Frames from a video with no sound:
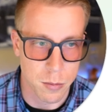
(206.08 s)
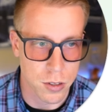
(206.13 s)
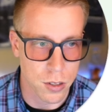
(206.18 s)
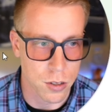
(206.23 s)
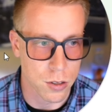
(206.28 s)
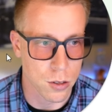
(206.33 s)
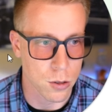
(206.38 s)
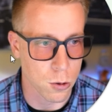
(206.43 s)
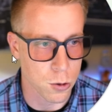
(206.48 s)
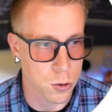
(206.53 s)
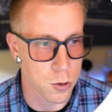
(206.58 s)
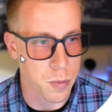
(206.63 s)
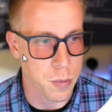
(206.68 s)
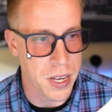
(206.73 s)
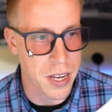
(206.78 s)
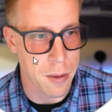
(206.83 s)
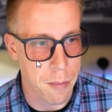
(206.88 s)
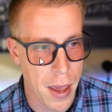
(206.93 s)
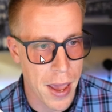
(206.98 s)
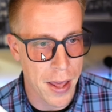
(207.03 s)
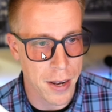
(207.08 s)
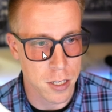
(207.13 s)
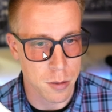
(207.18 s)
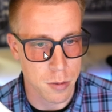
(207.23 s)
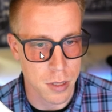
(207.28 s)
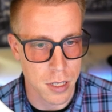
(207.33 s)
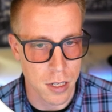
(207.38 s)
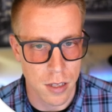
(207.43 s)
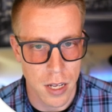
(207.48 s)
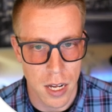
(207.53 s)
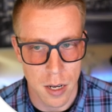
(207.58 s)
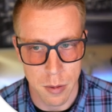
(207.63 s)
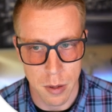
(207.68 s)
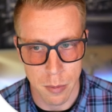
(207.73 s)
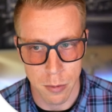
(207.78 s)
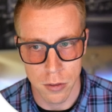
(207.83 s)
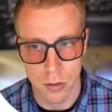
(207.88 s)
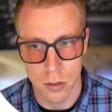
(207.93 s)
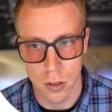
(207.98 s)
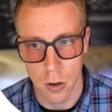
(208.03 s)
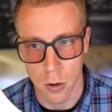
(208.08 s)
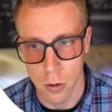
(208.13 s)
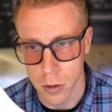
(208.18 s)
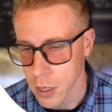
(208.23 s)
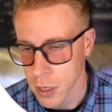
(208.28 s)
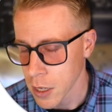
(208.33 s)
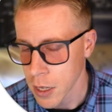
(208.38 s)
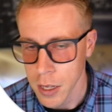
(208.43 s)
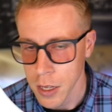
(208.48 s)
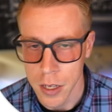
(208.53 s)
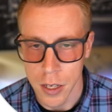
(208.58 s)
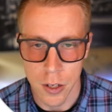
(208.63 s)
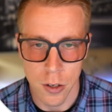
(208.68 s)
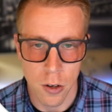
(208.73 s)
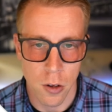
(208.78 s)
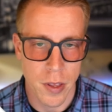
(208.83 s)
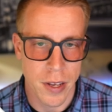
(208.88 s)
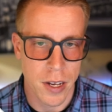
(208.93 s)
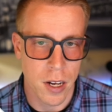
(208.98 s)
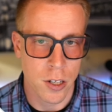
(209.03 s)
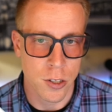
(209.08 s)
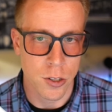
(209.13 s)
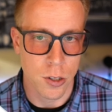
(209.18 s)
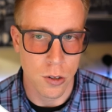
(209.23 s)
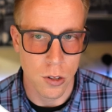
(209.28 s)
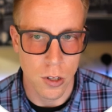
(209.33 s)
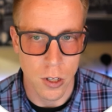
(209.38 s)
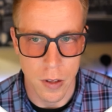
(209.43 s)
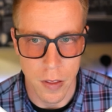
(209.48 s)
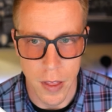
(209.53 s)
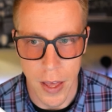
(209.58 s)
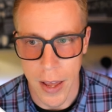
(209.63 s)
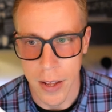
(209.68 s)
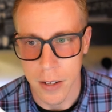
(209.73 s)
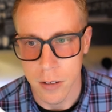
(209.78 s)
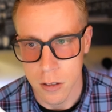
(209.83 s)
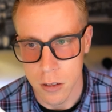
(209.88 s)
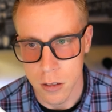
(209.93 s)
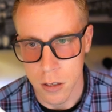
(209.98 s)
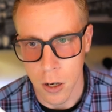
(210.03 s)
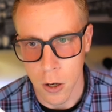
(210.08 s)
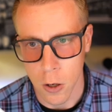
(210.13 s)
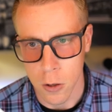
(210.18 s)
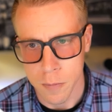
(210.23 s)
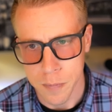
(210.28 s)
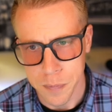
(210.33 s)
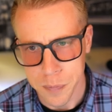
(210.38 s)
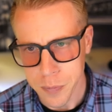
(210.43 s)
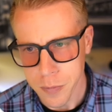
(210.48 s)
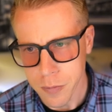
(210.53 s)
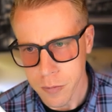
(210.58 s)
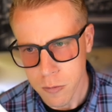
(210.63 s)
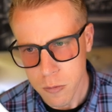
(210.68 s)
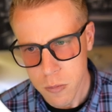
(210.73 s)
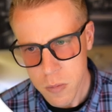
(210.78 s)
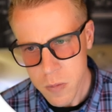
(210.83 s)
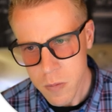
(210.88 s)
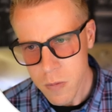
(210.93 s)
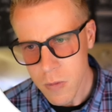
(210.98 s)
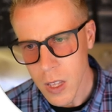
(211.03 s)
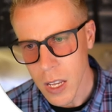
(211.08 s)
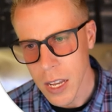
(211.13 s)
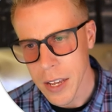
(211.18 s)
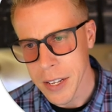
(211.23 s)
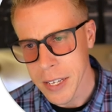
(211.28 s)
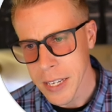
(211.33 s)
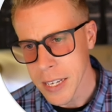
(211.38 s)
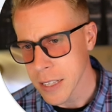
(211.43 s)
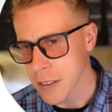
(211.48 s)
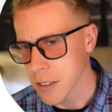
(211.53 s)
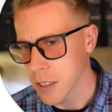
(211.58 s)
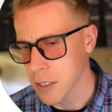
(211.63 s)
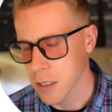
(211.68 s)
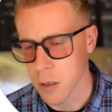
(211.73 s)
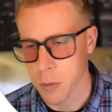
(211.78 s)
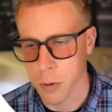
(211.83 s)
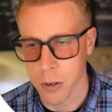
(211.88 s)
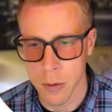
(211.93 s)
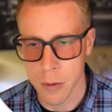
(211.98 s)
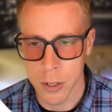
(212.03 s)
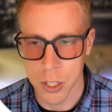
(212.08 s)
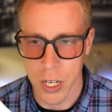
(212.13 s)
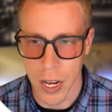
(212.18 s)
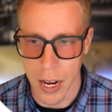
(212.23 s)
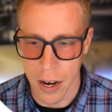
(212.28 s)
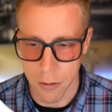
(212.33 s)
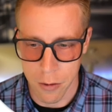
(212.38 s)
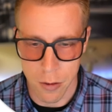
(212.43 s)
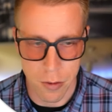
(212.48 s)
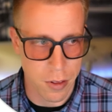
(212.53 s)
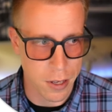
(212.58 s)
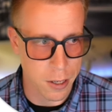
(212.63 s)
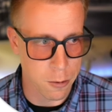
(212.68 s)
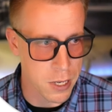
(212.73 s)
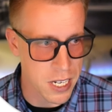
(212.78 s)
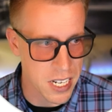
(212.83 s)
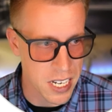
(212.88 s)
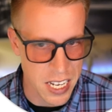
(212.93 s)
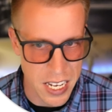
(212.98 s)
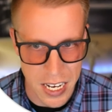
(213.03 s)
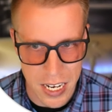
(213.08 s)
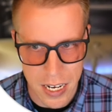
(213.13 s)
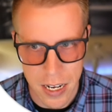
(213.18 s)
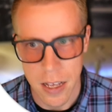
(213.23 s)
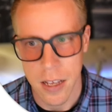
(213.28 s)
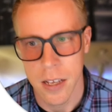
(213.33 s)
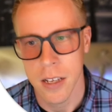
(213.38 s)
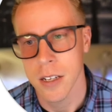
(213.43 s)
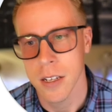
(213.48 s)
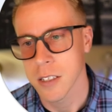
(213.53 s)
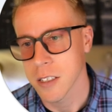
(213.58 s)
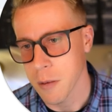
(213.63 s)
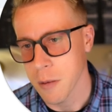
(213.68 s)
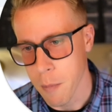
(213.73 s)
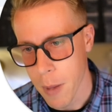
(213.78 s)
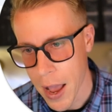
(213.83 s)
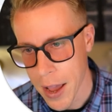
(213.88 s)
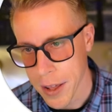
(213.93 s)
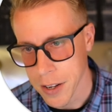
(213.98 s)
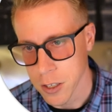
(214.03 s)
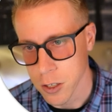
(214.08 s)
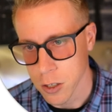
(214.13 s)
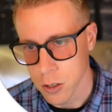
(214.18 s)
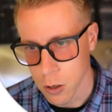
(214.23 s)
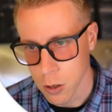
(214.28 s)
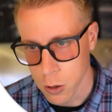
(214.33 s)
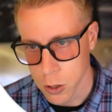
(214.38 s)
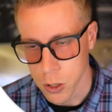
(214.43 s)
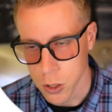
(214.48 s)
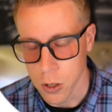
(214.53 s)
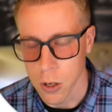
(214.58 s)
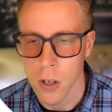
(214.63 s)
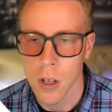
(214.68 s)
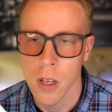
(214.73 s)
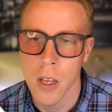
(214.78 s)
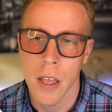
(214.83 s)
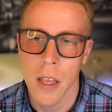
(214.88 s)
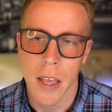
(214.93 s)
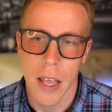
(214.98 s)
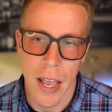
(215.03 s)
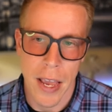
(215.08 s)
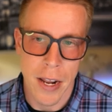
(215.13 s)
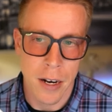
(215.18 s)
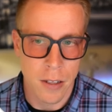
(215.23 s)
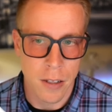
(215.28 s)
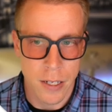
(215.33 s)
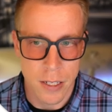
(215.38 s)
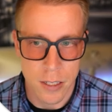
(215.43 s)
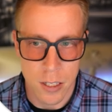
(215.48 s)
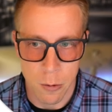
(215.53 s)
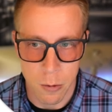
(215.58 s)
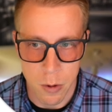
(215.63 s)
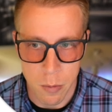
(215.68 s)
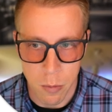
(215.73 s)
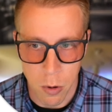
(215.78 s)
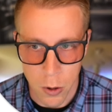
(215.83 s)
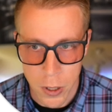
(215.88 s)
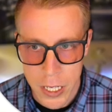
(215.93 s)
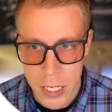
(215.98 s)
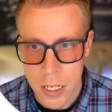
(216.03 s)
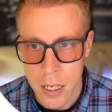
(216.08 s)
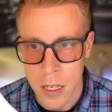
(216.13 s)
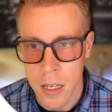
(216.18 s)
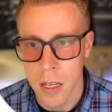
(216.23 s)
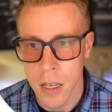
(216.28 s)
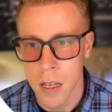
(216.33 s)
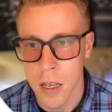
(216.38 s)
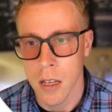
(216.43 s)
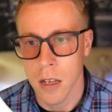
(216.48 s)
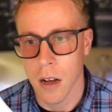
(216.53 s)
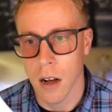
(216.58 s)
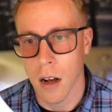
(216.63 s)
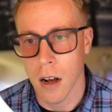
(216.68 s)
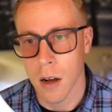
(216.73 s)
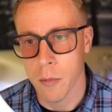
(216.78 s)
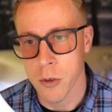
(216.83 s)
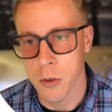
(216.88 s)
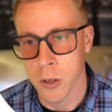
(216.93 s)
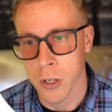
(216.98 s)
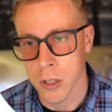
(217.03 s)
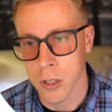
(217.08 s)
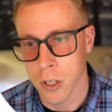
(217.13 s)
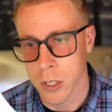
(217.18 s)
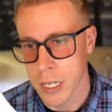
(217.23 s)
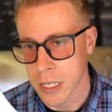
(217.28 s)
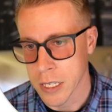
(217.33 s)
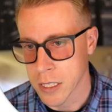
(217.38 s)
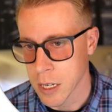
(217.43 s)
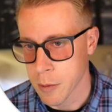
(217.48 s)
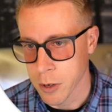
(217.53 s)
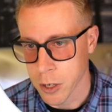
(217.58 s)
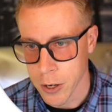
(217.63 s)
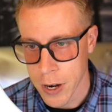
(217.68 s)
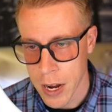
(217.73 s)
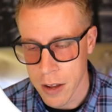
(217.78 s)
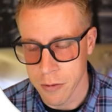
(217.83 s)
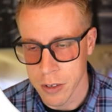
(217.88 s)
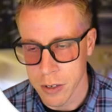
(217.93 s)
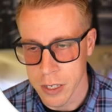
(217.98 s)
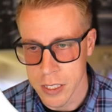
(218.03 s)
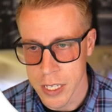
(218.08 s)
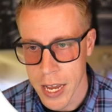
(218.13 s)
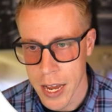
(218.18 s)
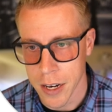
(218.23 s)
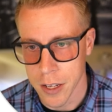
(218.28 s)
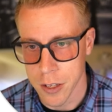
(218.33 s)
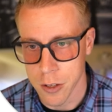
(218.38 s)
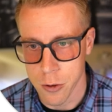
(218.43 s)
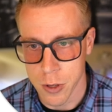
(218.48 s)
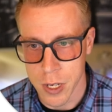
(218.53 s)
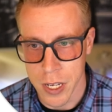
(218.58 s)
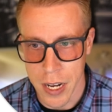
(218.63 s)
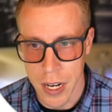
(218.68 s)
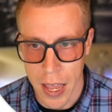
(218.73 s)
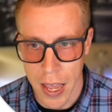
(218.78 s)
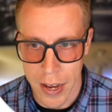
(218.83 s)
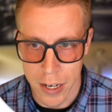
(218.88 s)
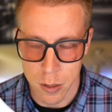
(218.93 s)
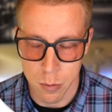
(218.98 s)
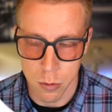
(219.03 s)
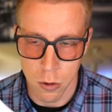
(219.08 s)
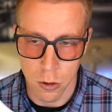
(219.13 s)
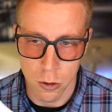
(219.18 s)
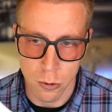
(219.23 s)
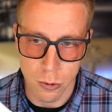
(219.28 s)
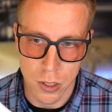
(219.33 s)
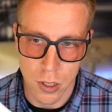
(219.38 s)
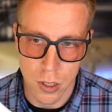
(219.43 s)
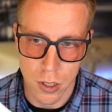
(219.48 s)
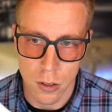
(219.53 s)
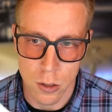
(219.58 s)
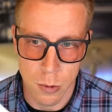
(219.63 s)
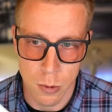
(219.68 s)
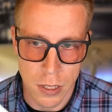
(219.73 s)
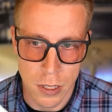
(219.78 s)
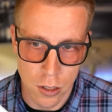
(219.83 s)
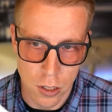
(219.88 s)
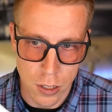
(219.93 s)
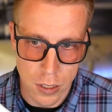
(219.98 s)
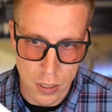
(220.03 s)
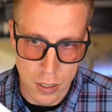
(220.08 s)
to social media management. A lot of people don't, they underlook that. So, and again, this is pretty much everything we need to manage social. Analytics and reporting, you can look at demographic data, you can export results, we can look at the